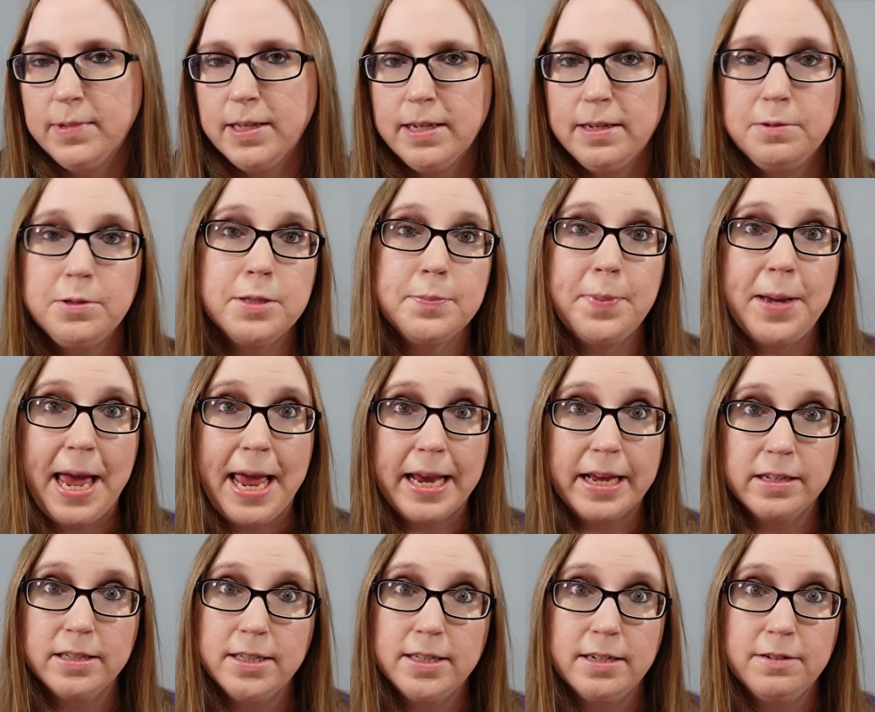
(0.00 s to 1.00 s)
use a
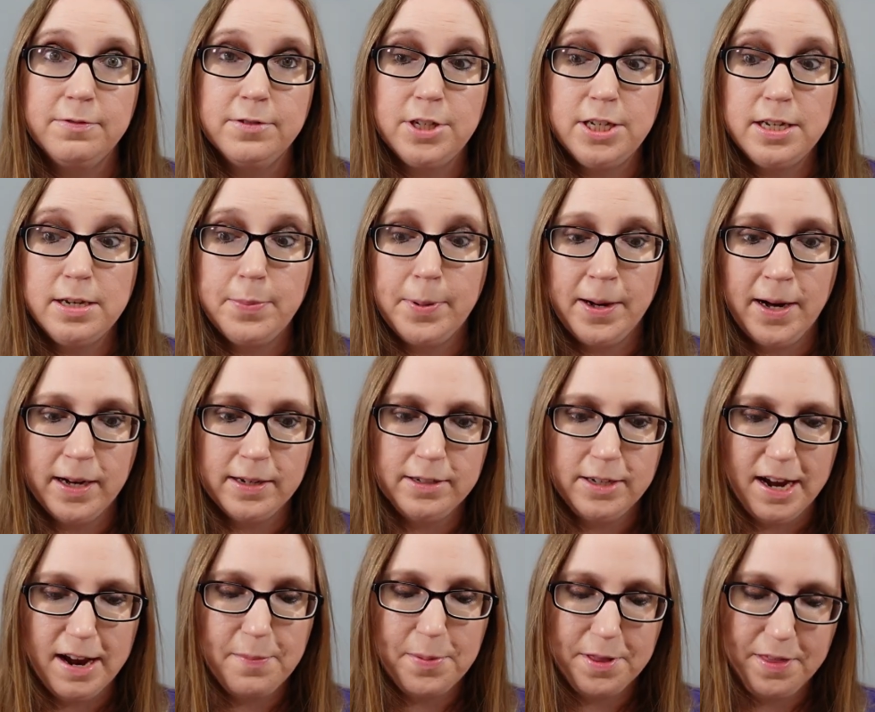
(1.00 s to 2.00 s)
bank instead of a teapot
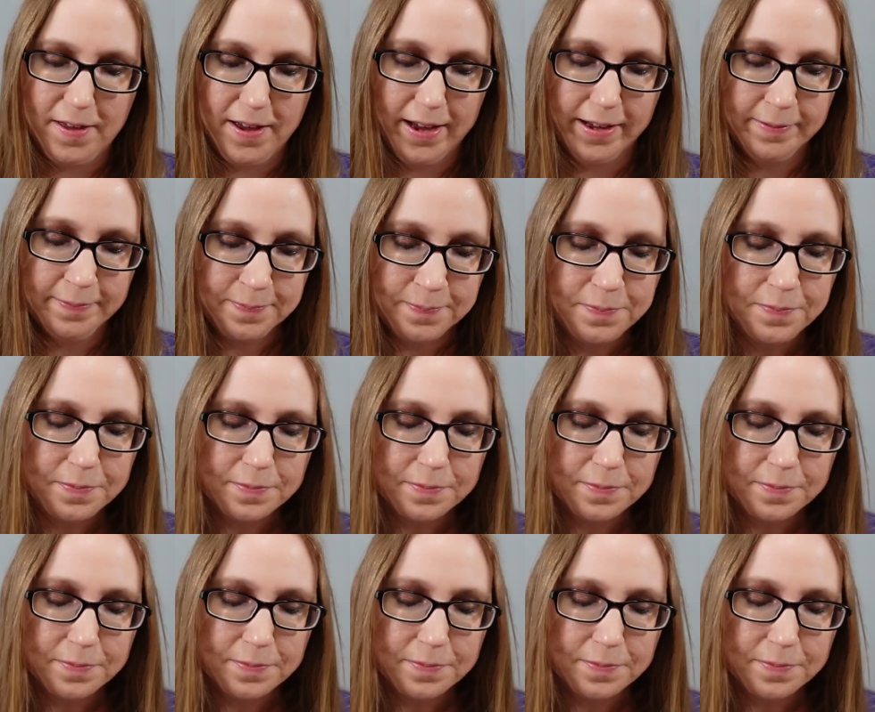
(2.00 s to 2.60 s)
type of thing.